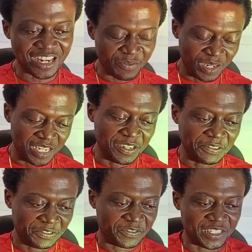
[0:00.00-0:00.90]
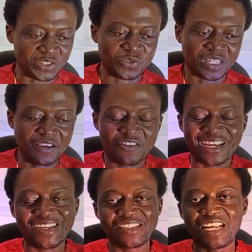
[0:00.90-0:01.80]
I believe it will give
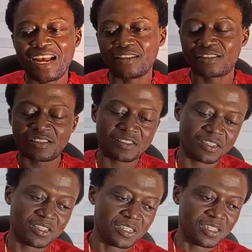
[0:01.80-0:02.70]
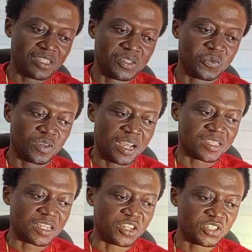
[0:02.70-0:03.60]
you insights when
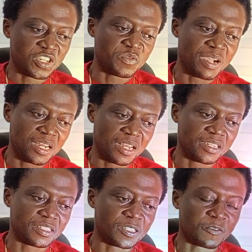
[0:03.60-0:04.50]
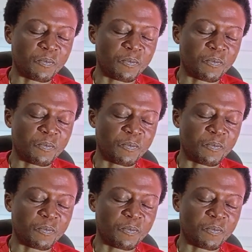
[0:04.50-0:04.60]
I say don't just buy land.